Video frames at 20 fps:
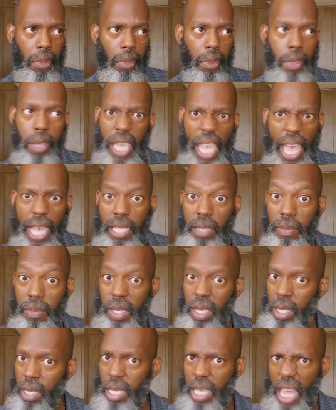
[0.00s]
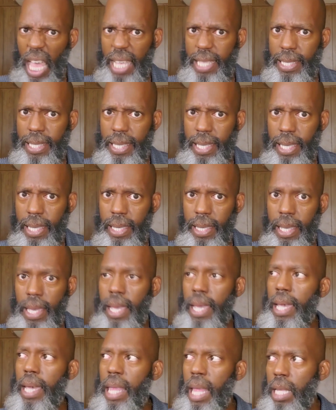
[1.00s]
He asked me, could I see it?
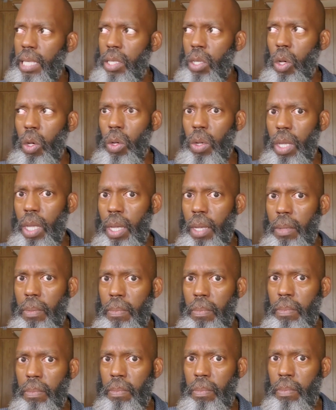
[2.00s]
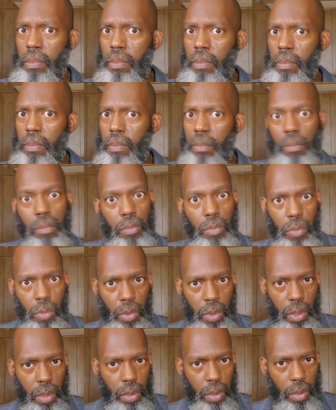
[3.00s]
And I told him,
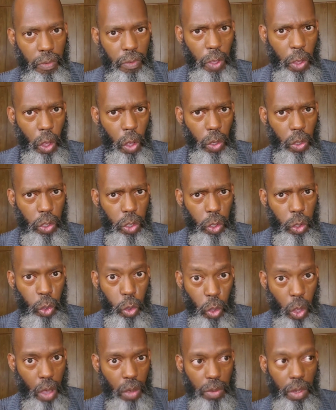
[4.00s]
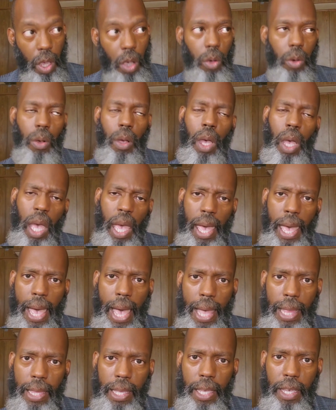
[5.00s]
for those of you who don't know,
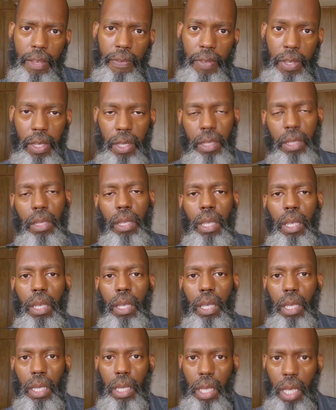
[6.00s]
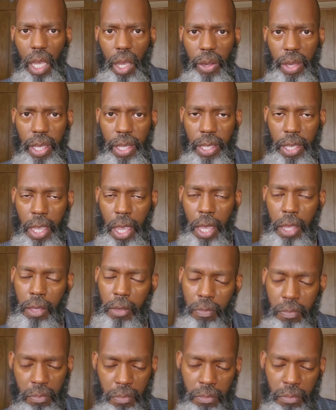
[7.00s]
I live in Gary, Indiana.